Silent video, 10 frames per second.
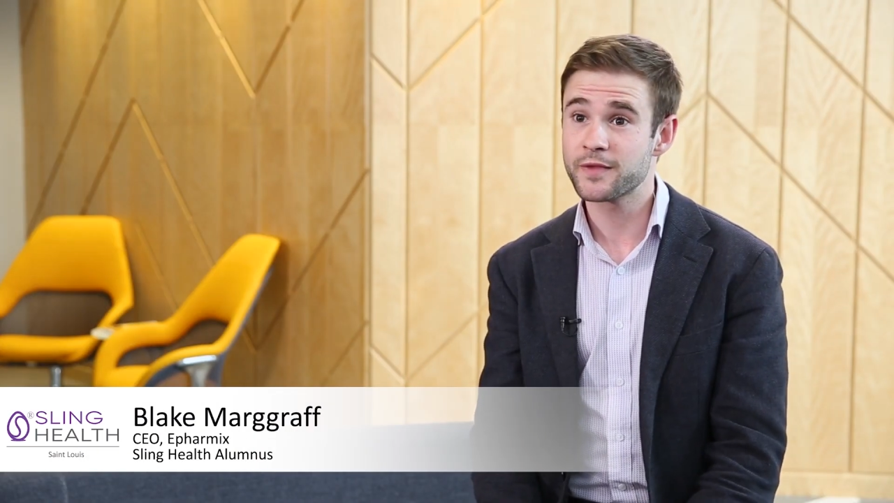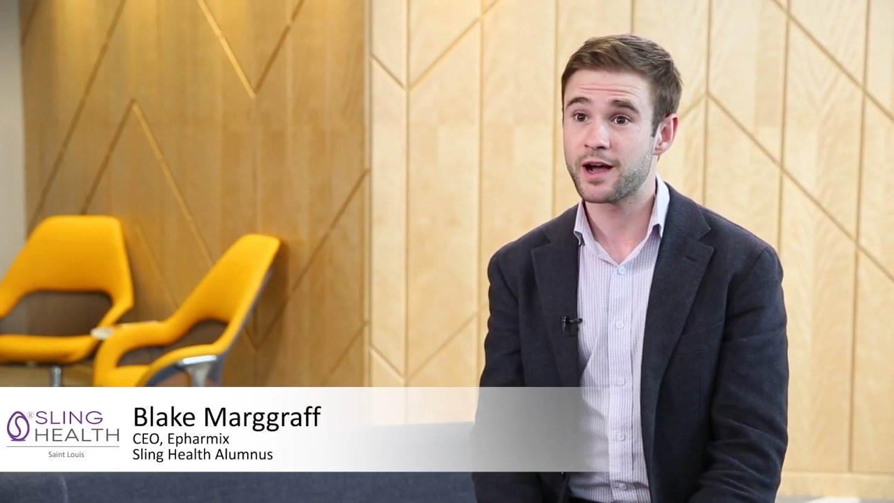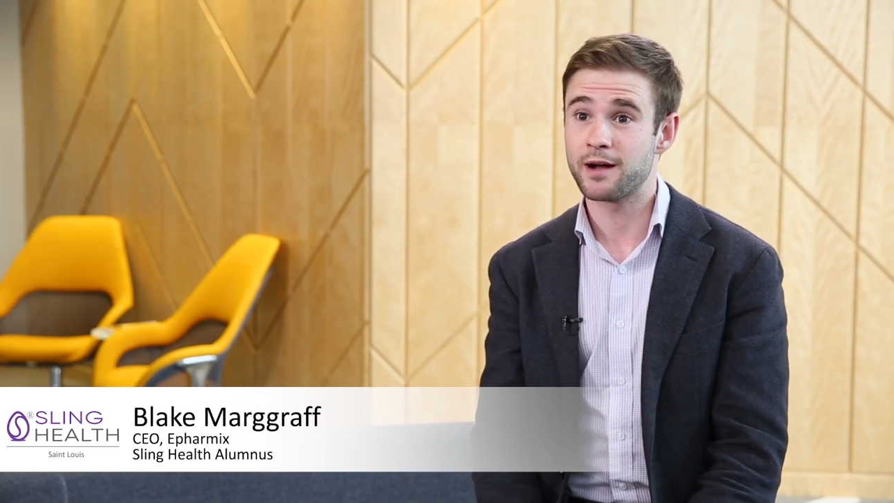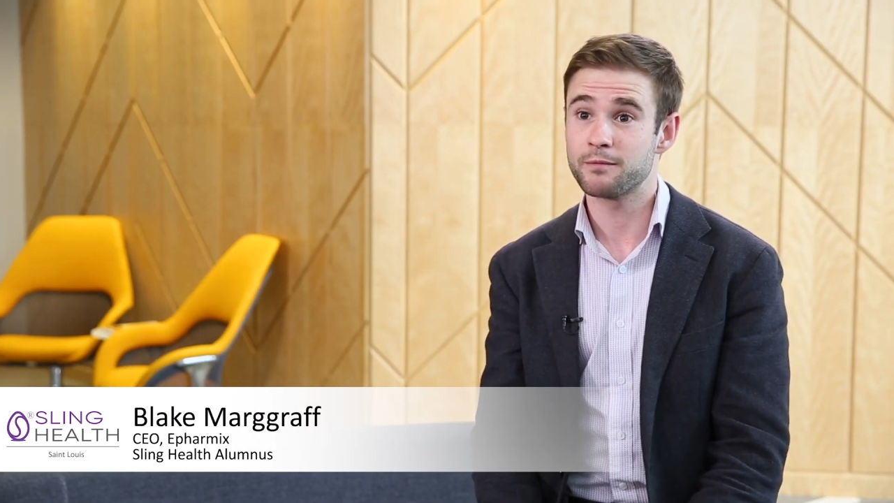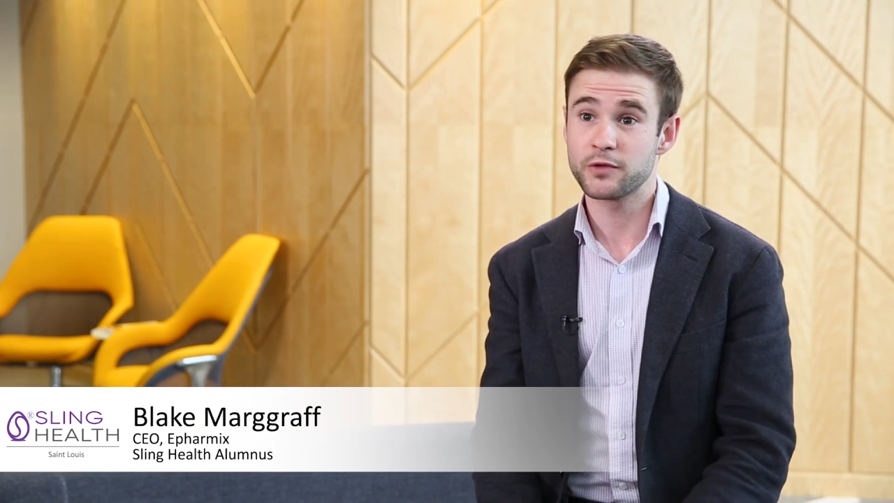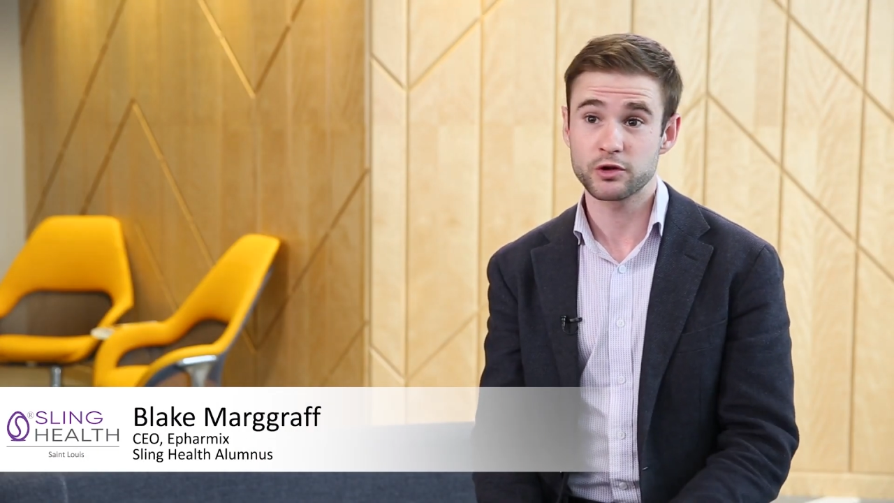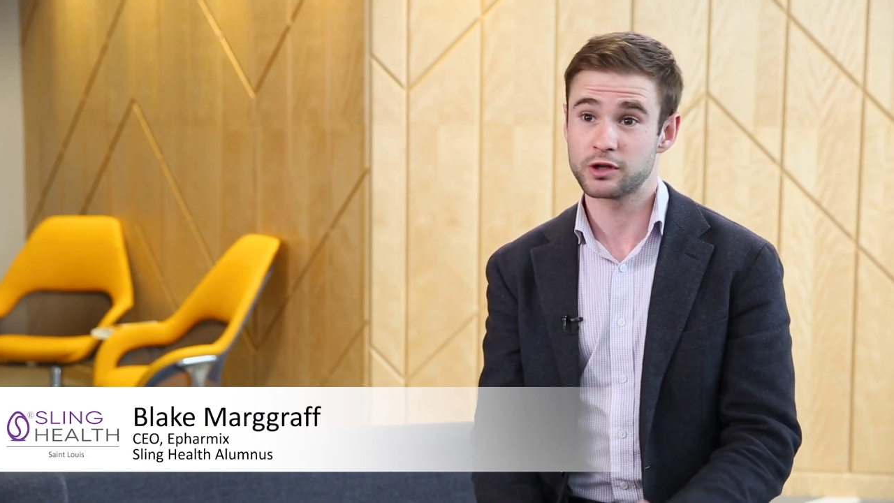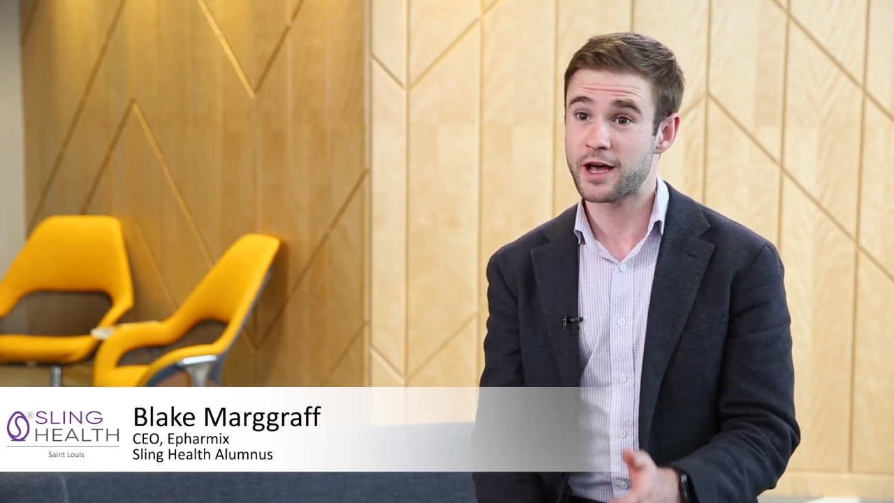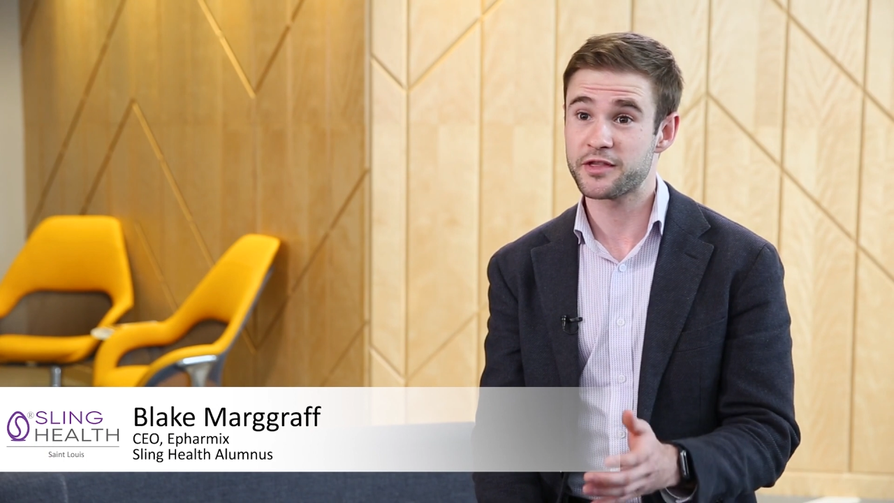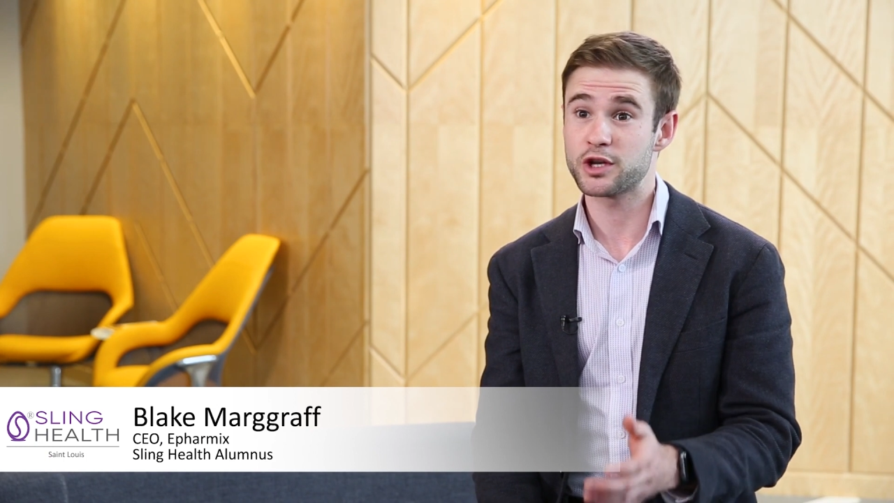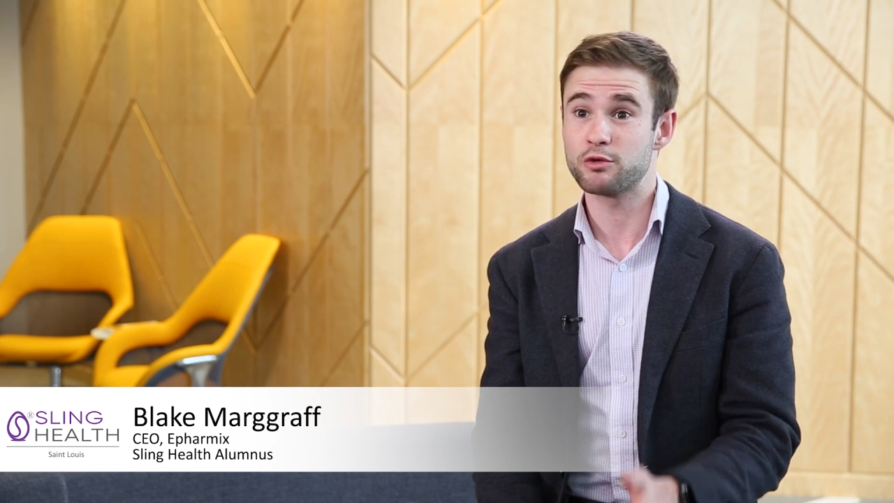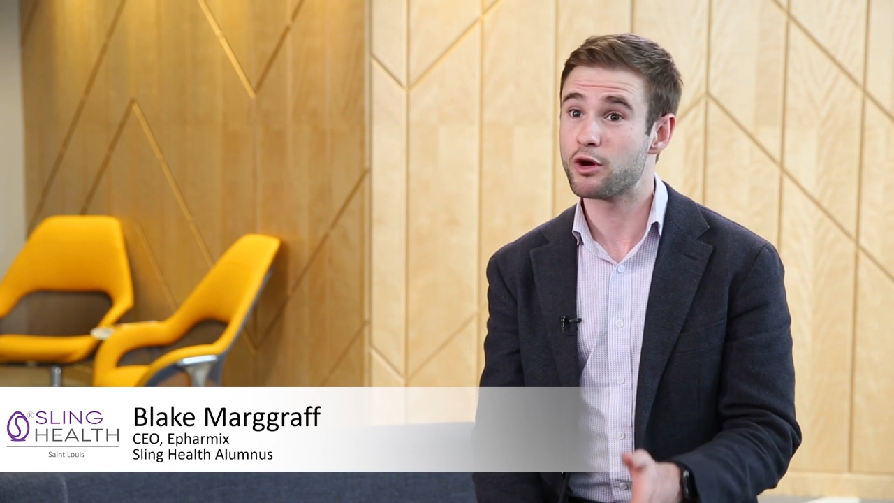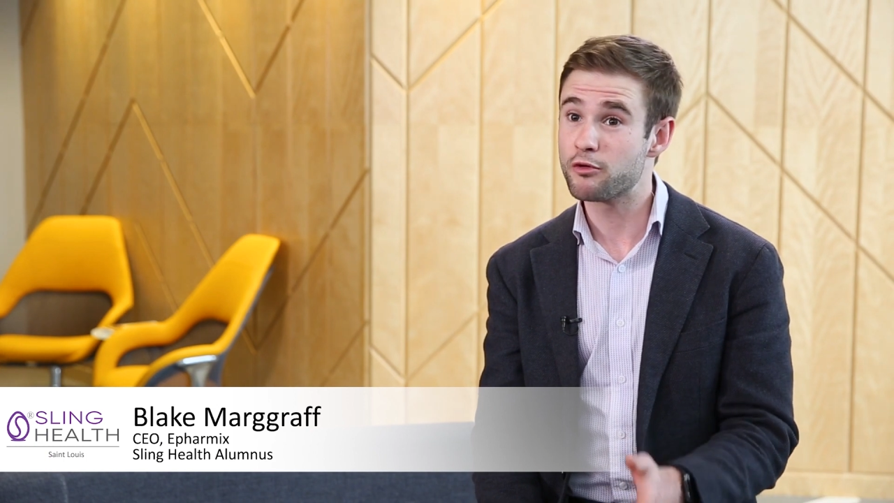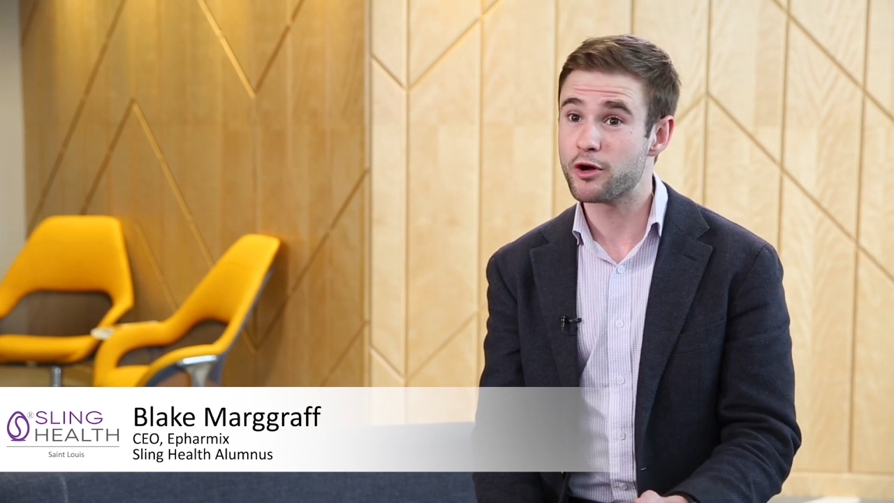Um, there's a lot that you don't